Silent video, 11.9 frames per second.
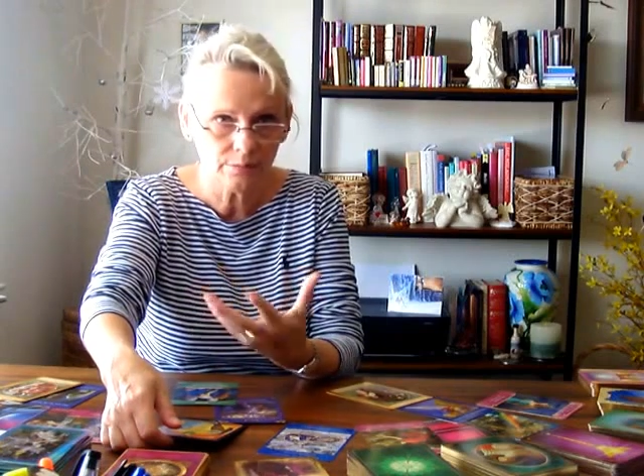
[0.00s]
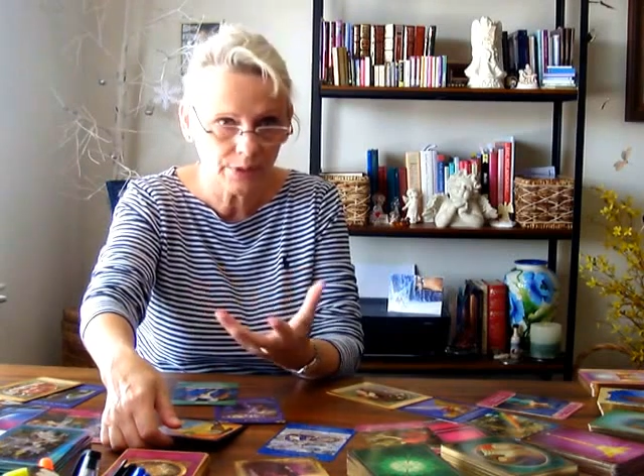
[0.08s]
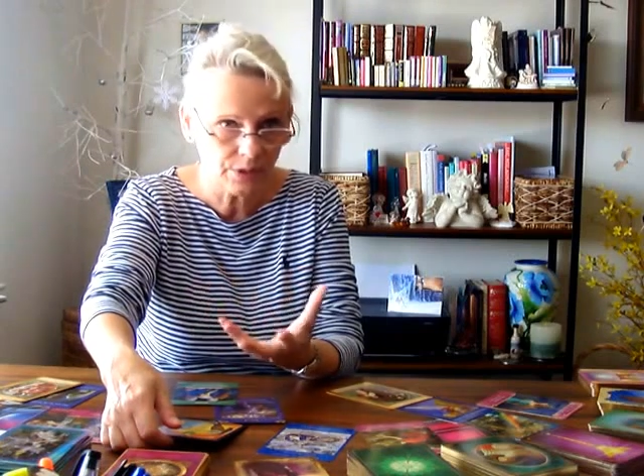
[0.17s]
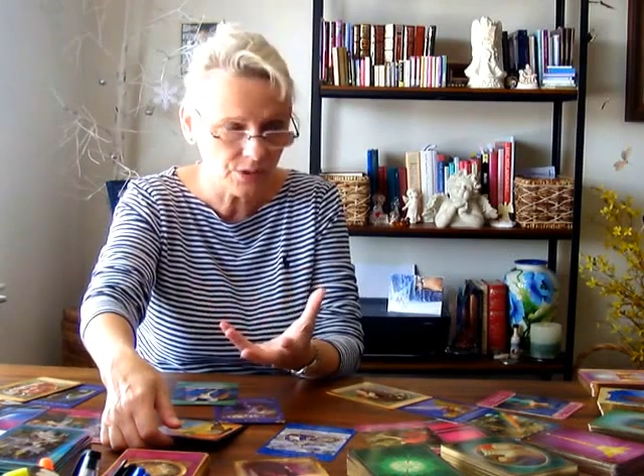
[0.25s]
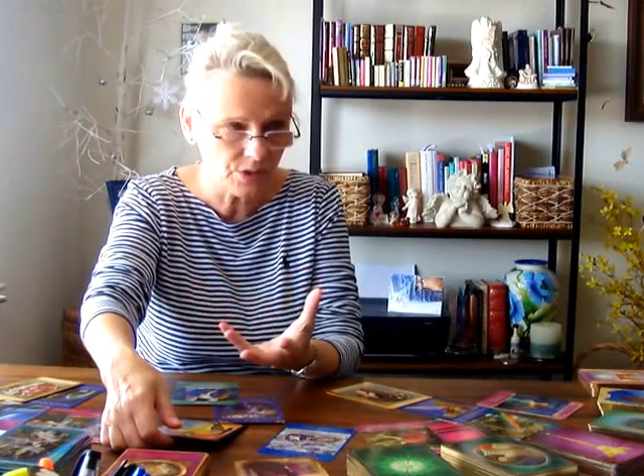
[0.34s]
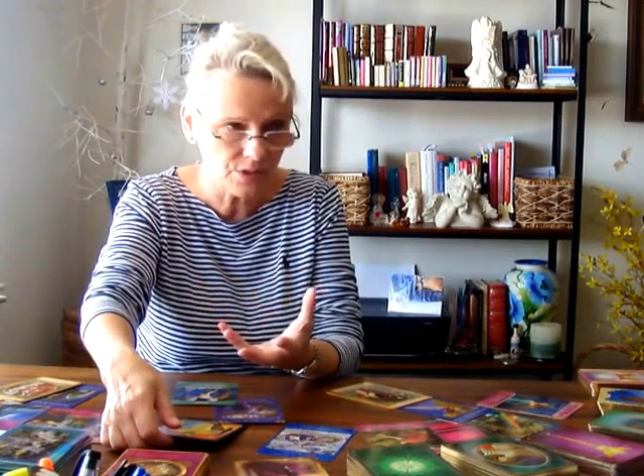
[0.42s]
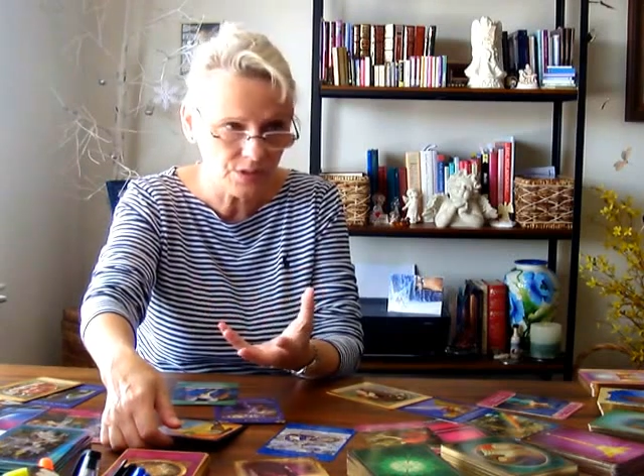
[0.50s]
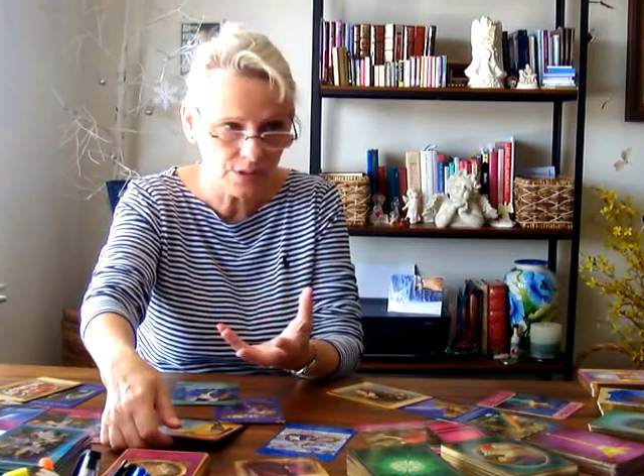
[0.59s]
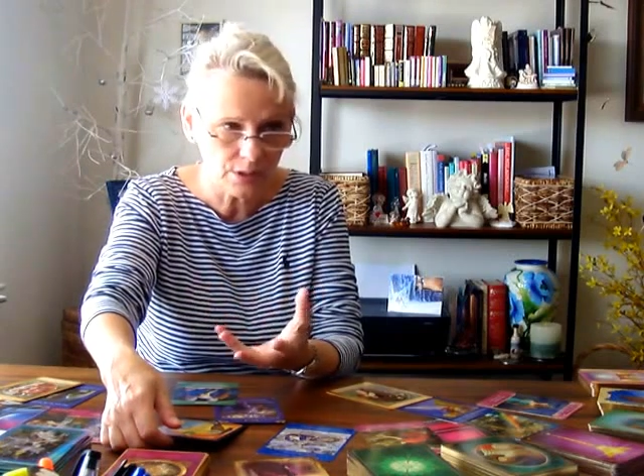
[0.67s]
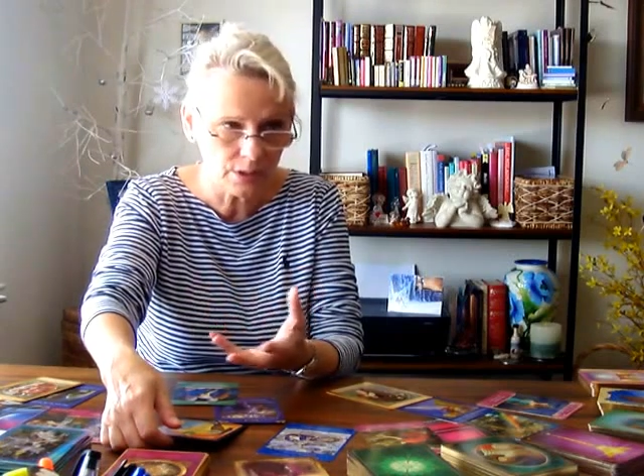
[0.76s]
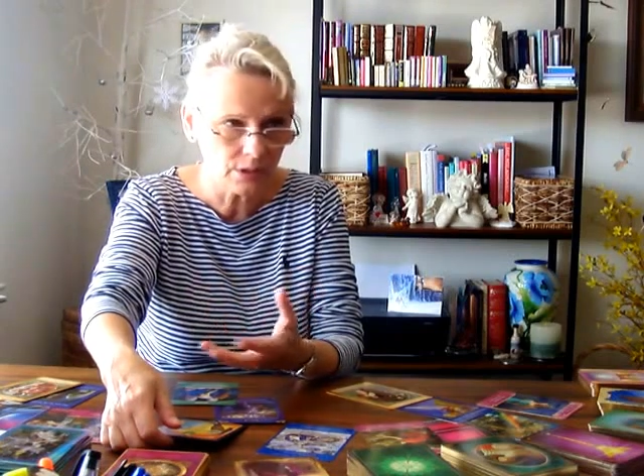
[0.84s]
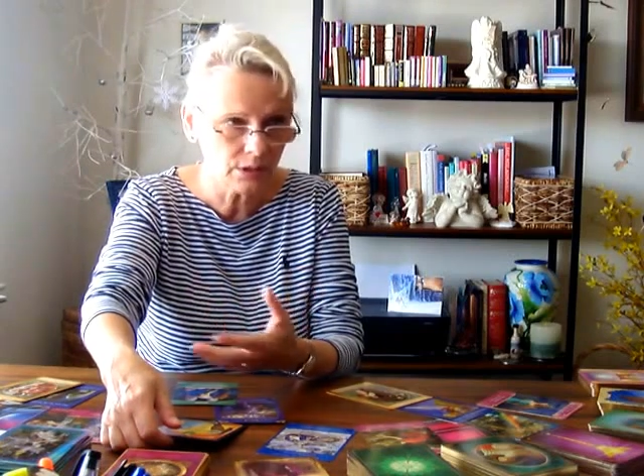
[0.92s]
because it's
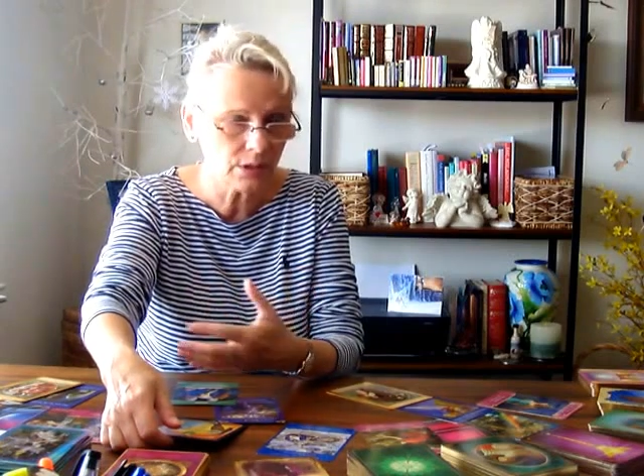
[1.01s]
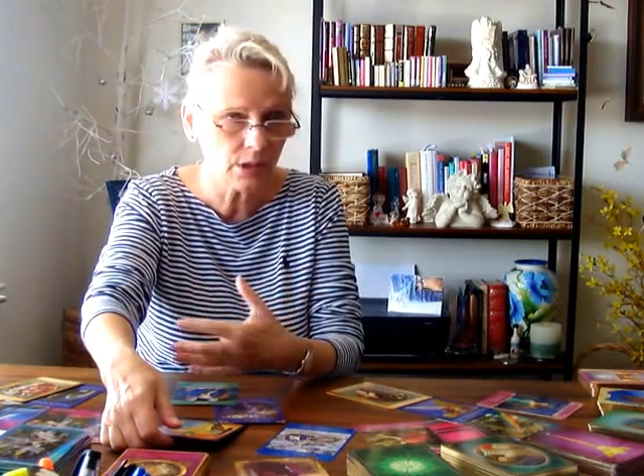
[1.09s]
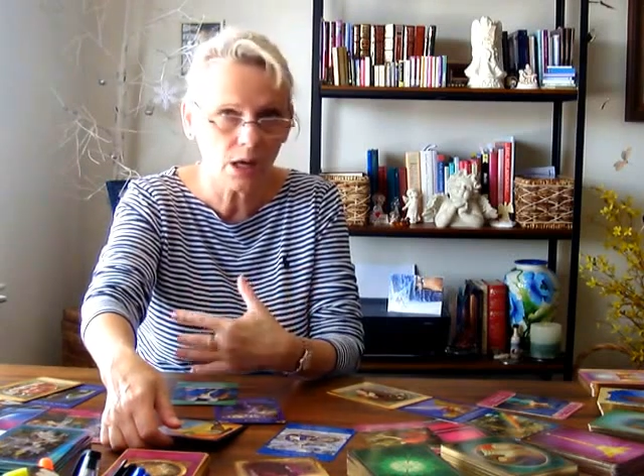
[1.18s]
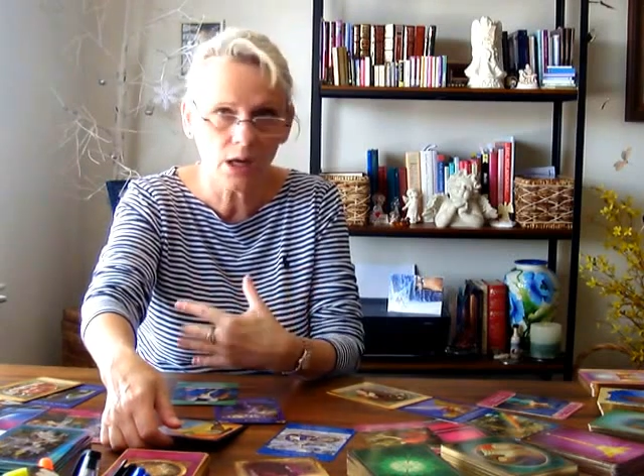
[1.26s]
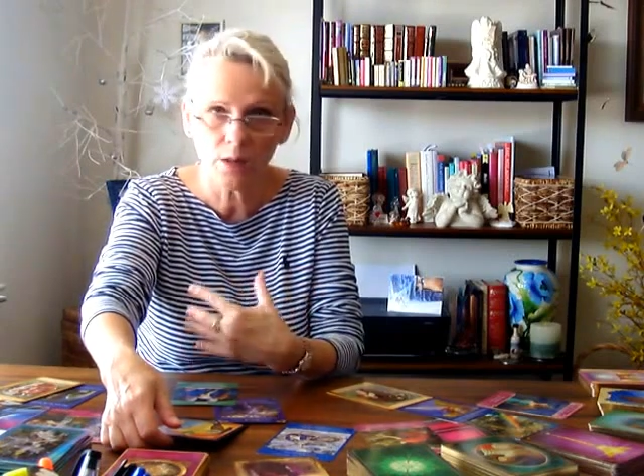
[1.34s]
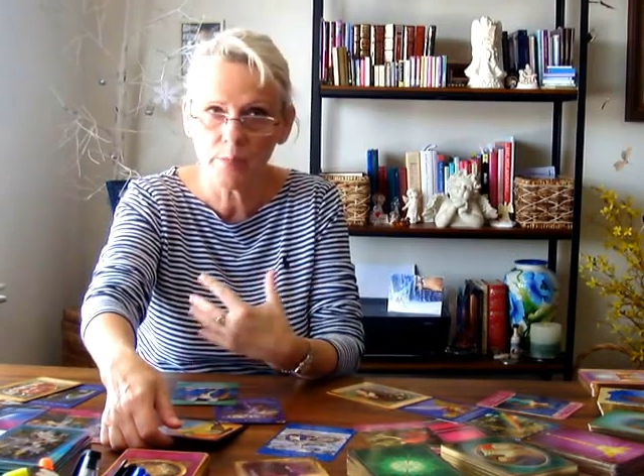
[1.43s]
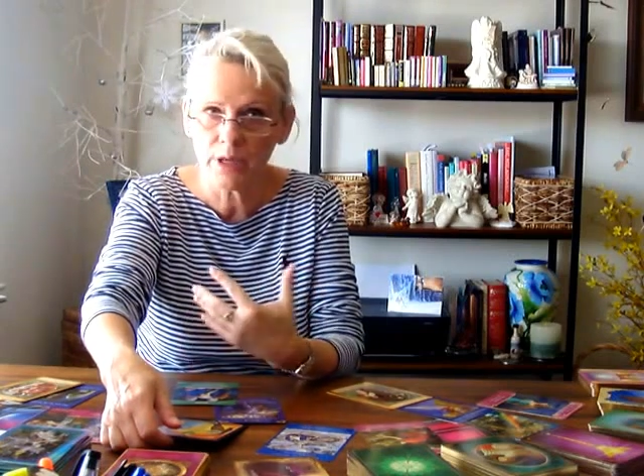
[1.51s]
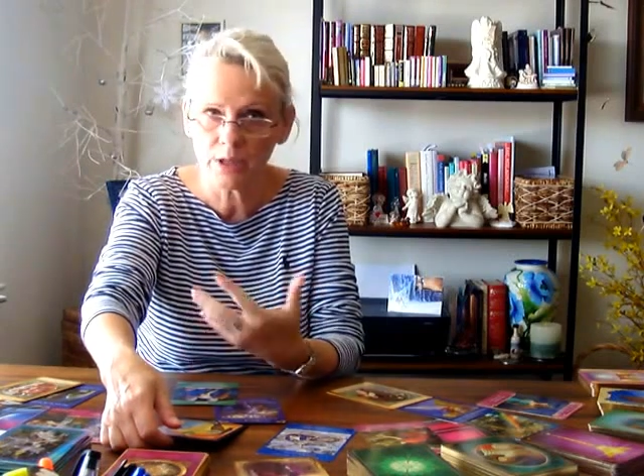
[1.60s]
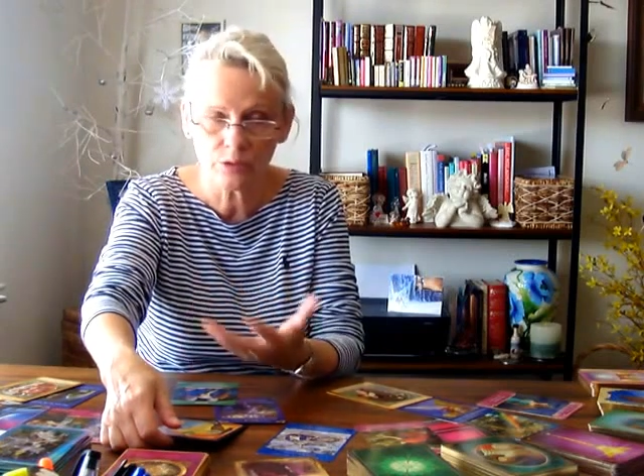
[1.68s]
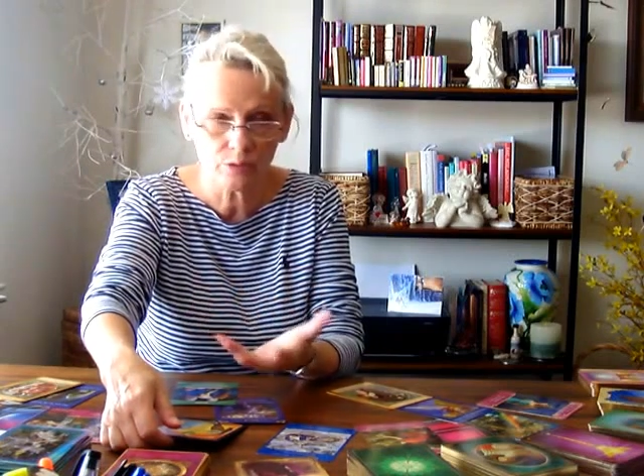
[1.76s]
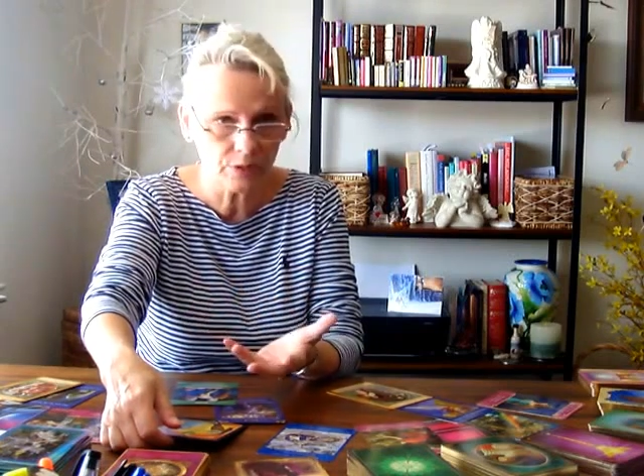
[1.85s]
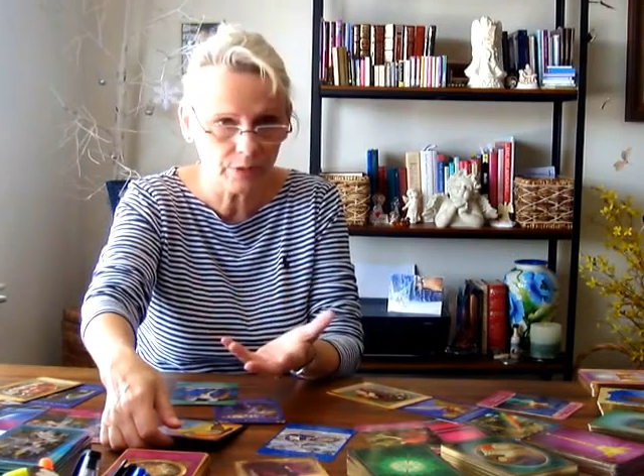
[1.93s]
still
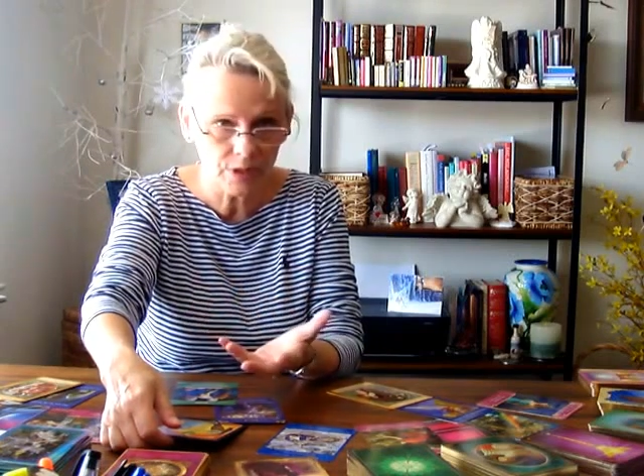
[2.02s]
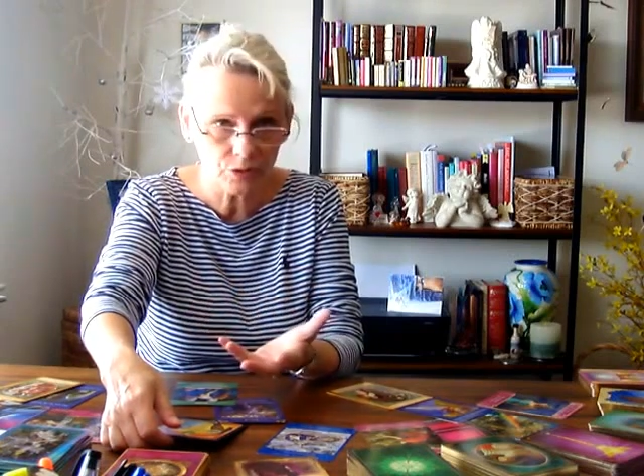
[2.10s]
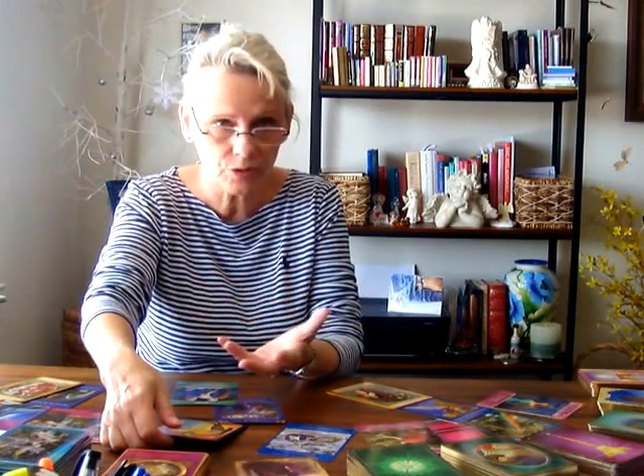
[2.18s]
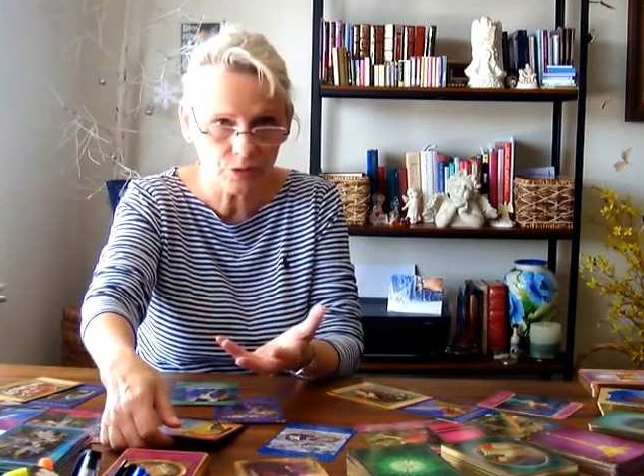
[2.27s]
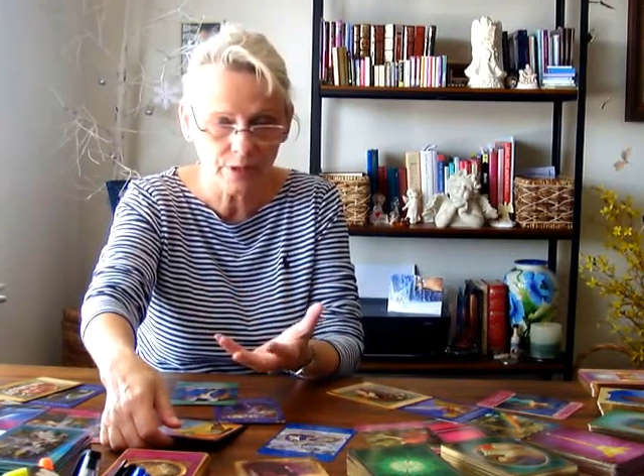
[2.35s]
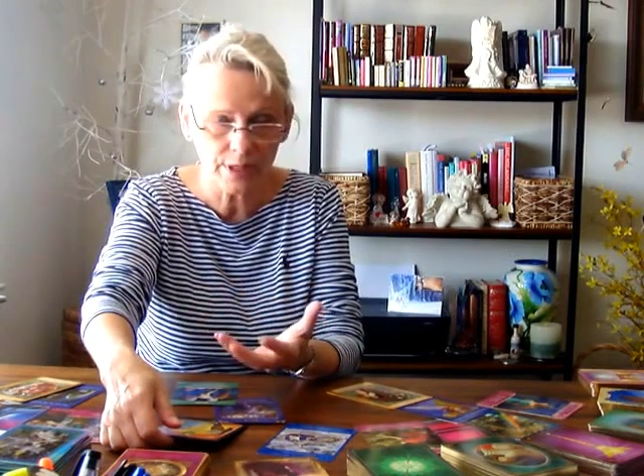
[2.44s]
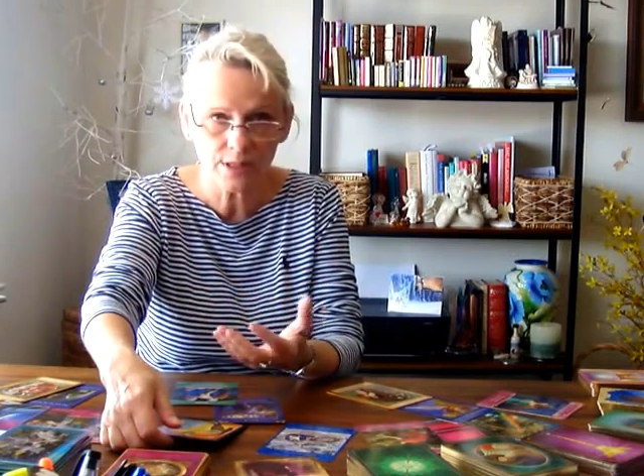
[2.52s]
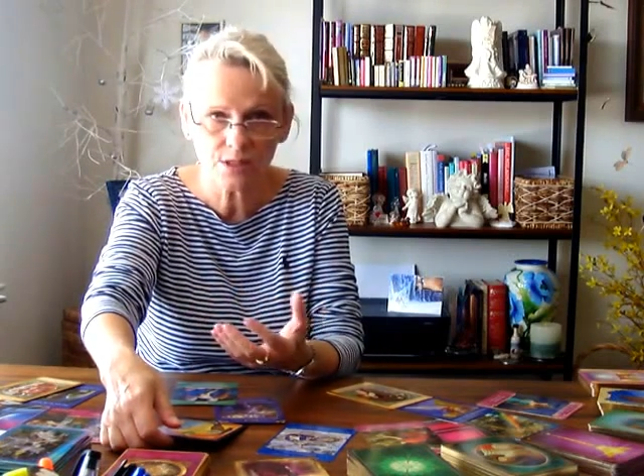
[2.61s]
Mercury retrograde.